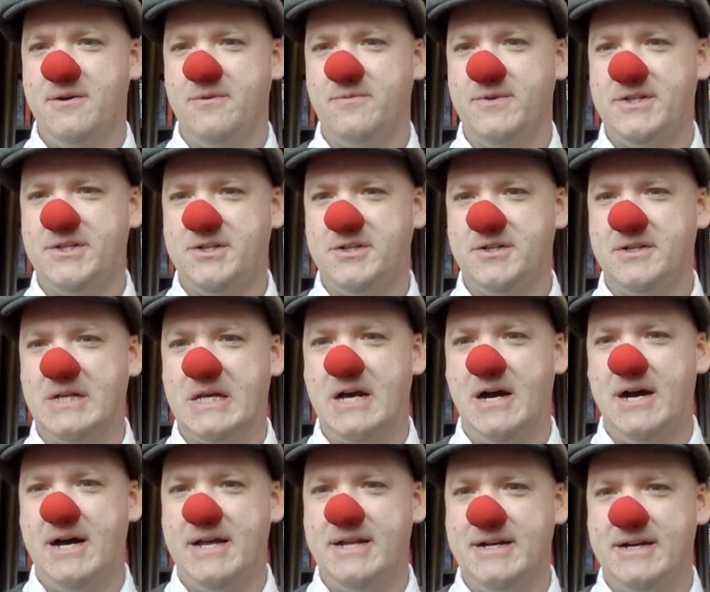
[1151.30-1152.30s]
which should
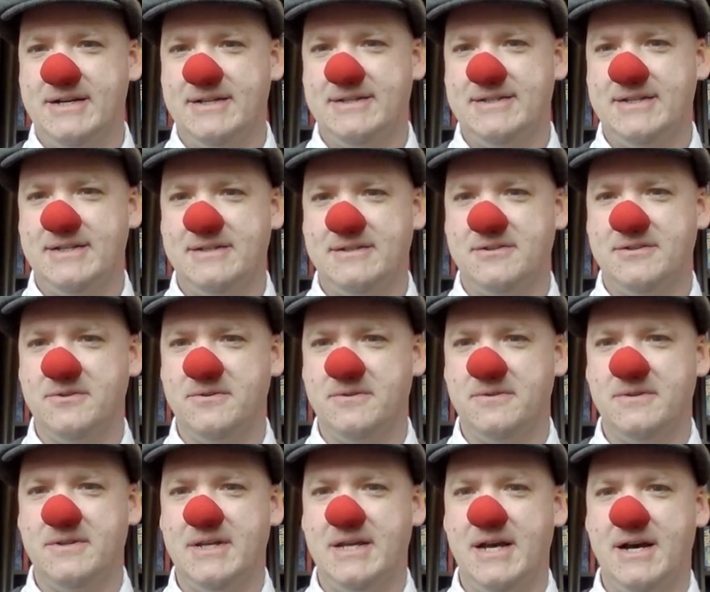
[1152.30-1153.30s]
guide us
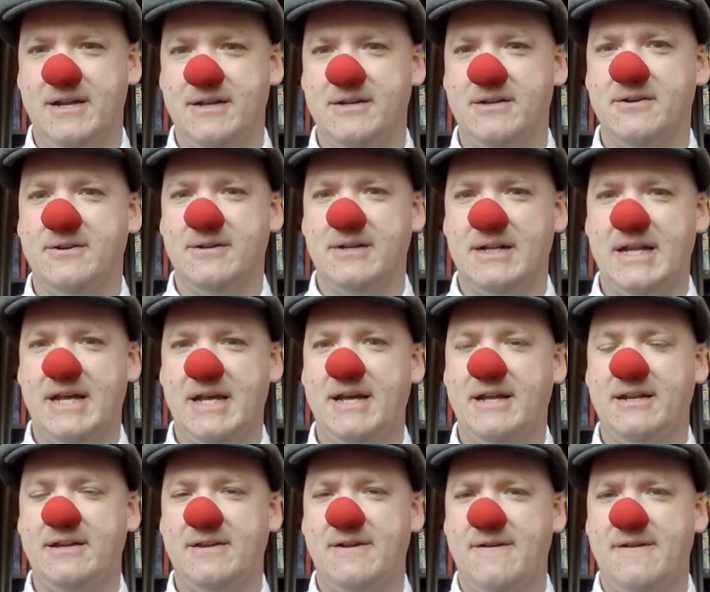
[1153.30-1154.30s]
to the unknown
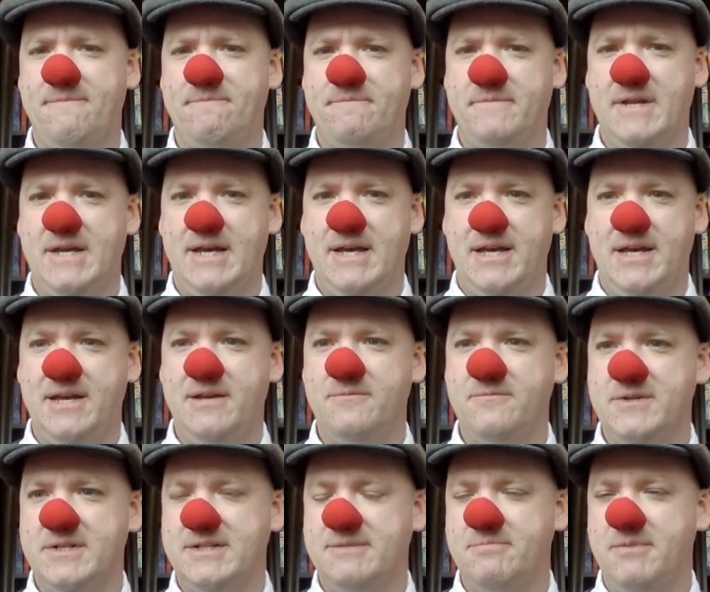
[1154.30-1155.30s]
land. In
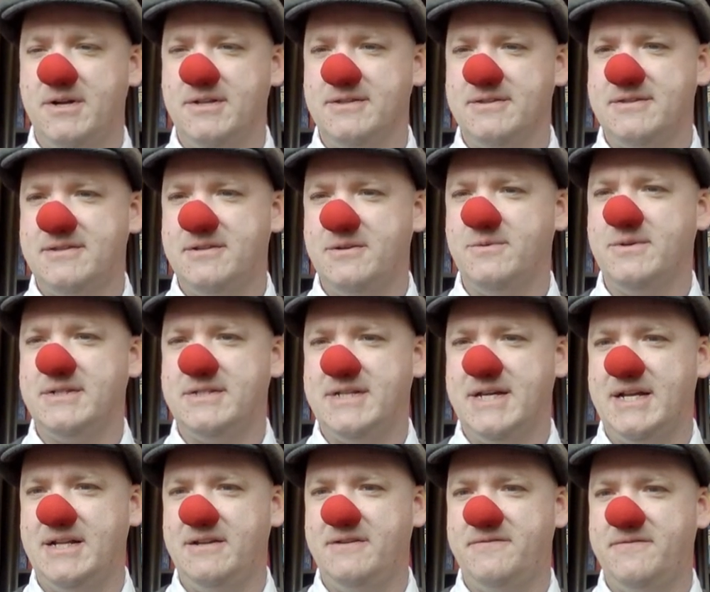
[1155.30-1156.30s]
response to a
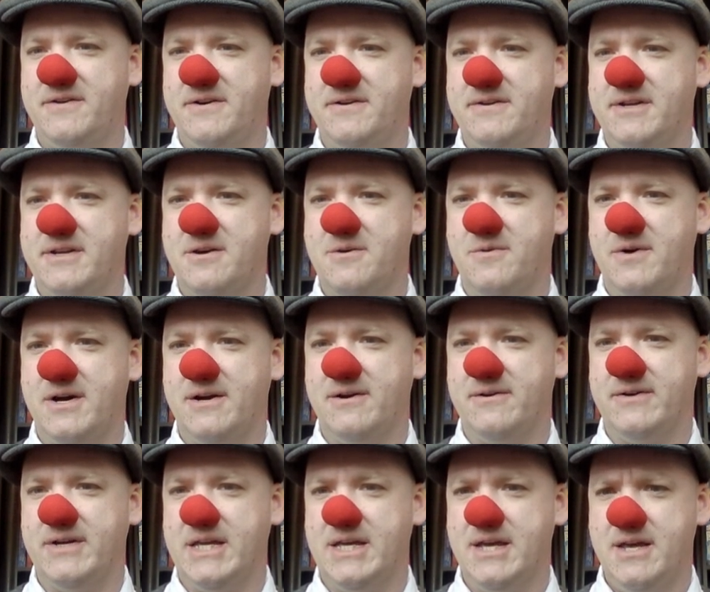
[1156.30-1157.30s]
telephone
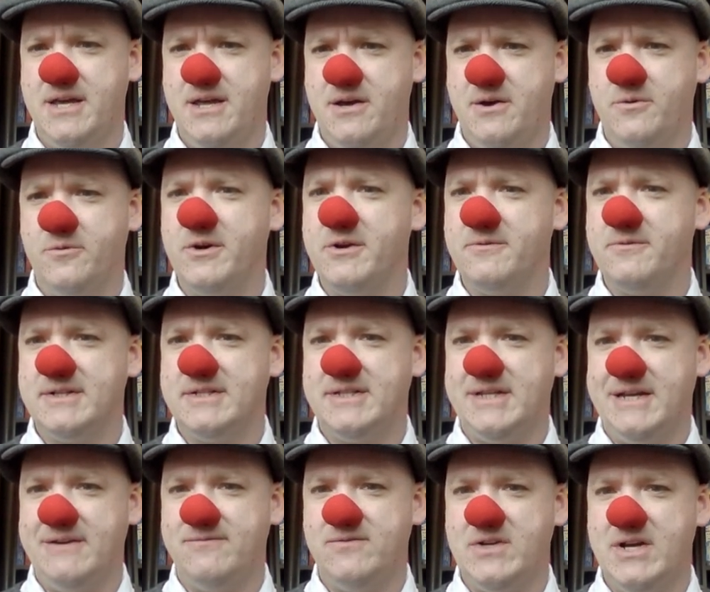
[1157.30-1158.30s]
inquiry, we
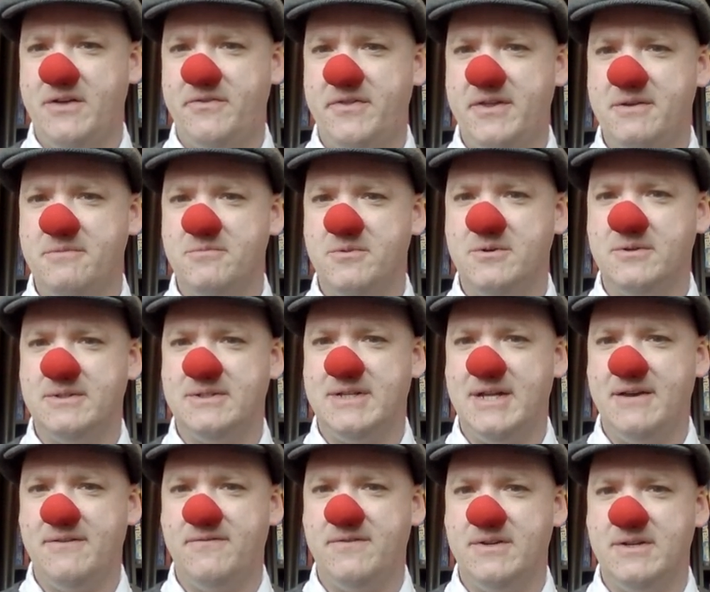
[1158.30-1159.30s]
received nothing more
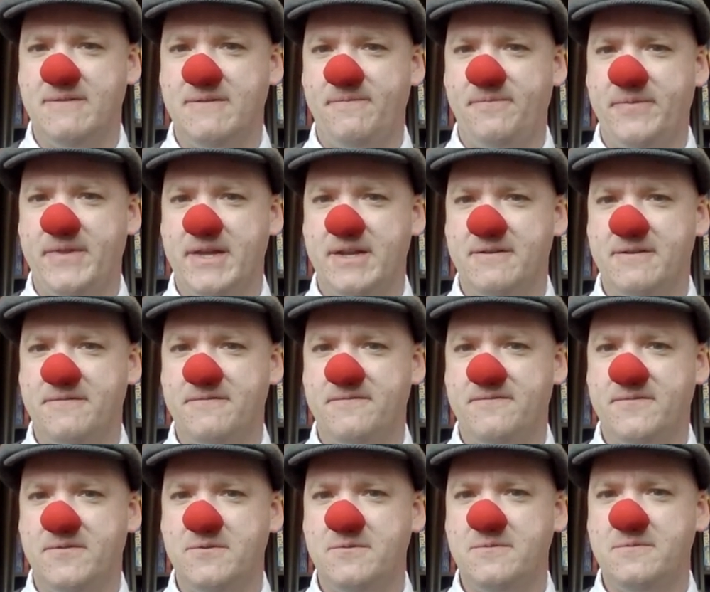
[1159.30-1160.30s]
definite than a
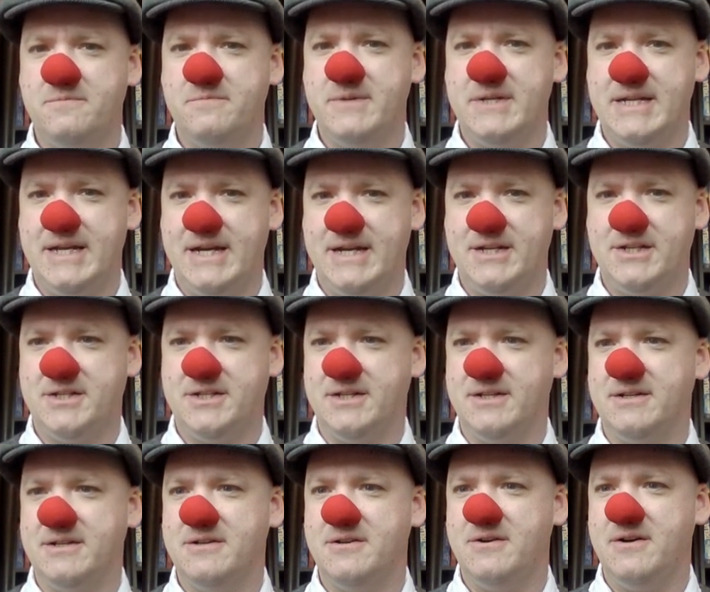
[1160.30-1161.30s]

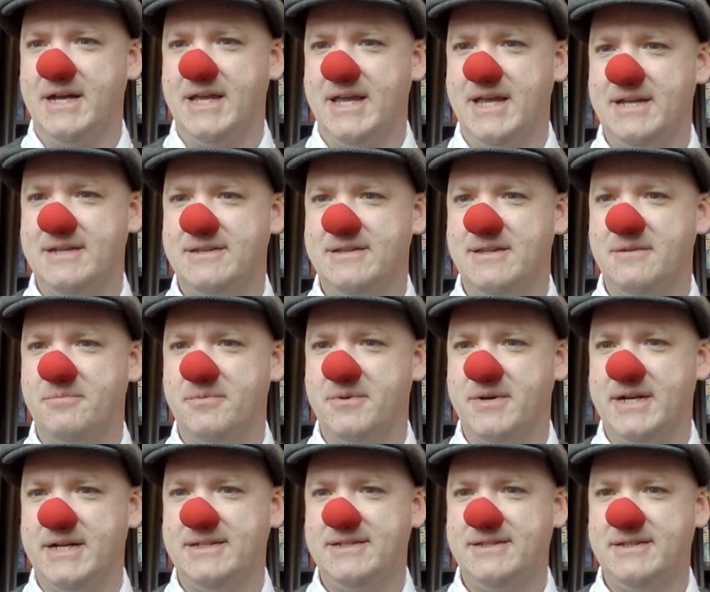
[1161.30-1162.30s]
fulmination against the
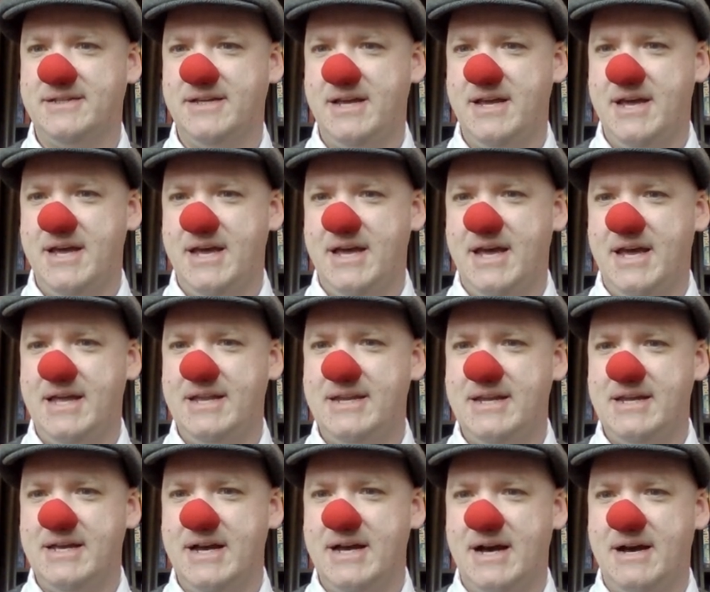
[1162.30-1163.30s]
press,
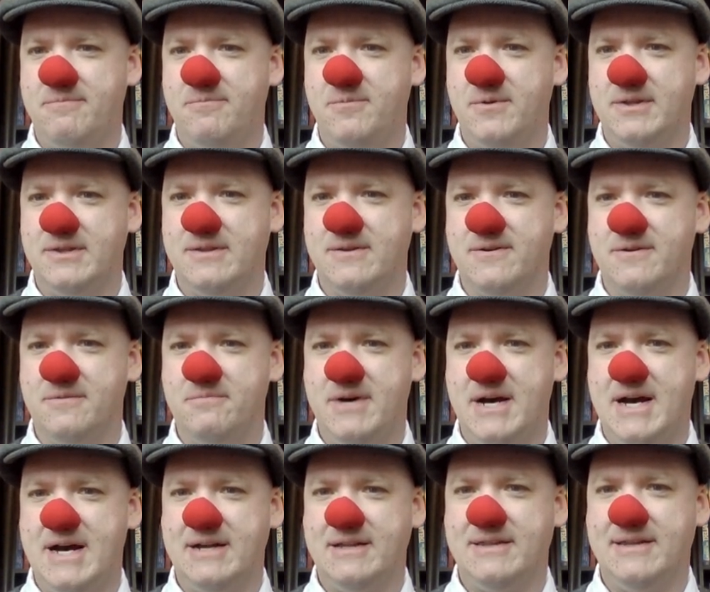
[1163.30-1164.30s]
ending up with the
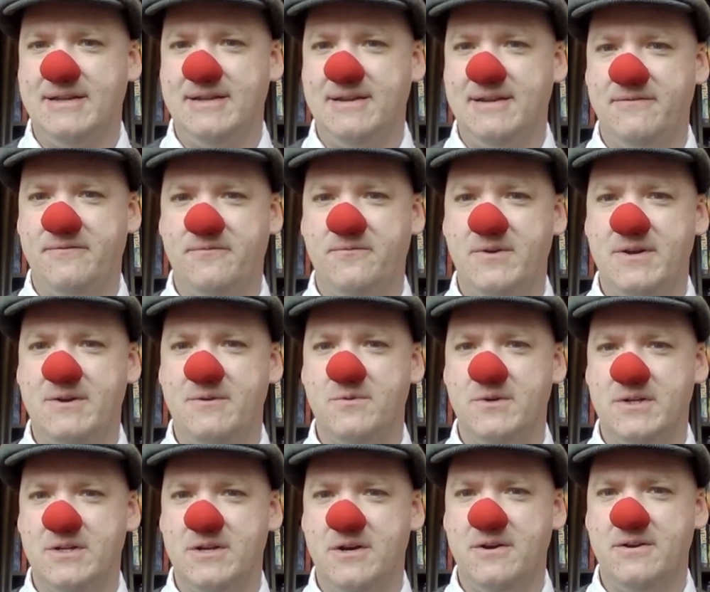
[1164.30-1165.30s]
remark that if we
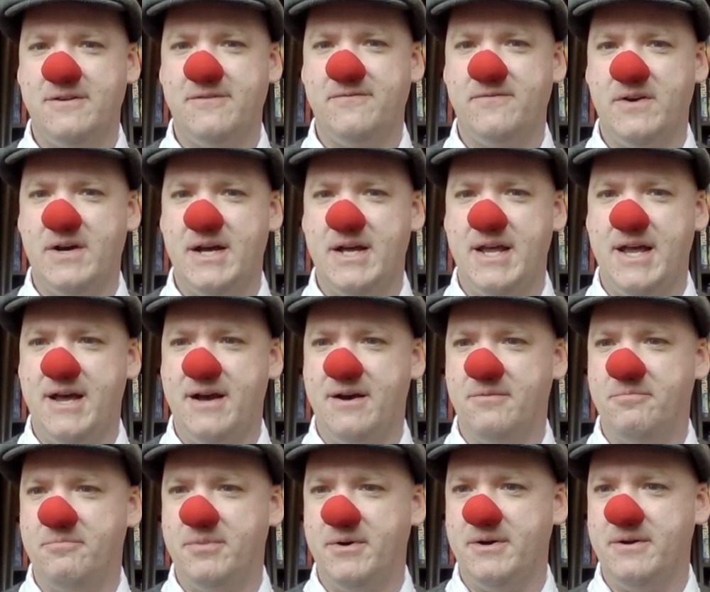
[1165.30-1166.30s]
would notify
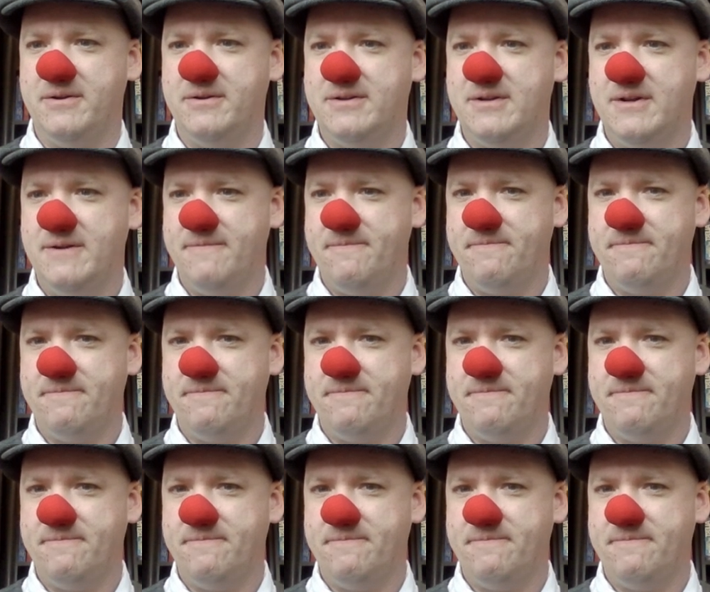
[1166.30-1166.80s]
our boat,